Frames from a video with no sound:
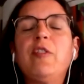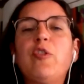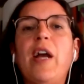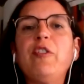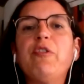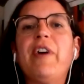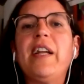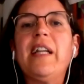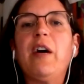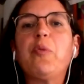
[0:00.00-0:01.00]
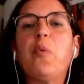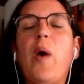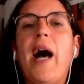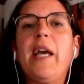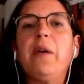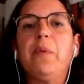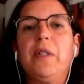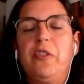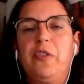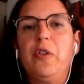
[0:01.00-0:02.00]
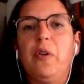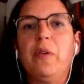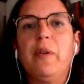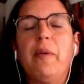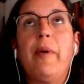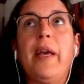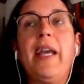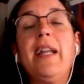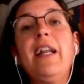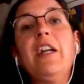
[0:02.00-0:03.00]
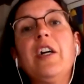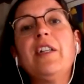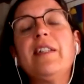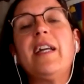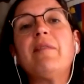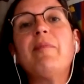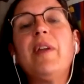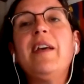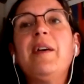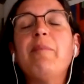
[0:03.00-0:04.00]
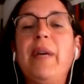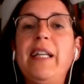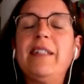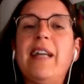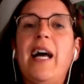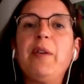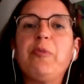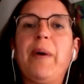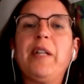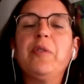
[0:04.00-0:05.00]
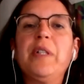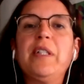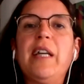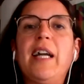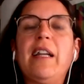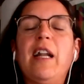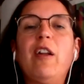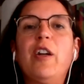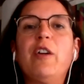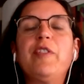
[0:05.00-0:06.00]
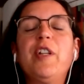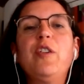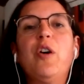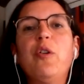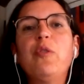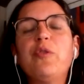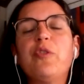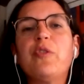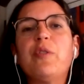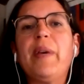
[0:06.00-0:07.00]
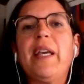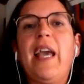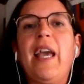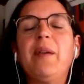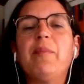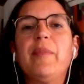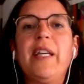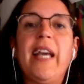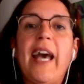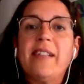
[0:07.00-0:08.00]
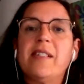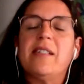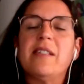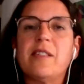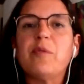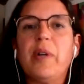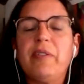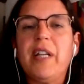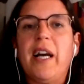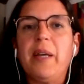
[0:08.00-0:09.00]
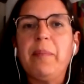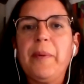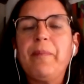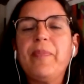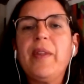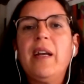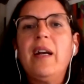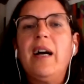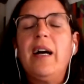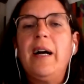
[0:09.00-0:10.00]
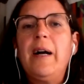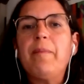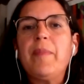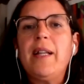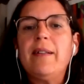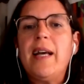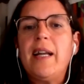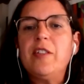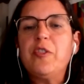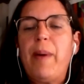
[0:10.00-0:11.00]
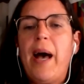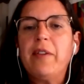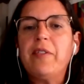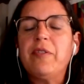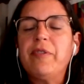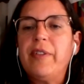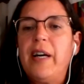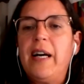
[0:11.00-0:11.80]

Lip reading: Try to find out why it was no. And I learned that many times by doing that, a lot of the no's became yeses with time. And that is part of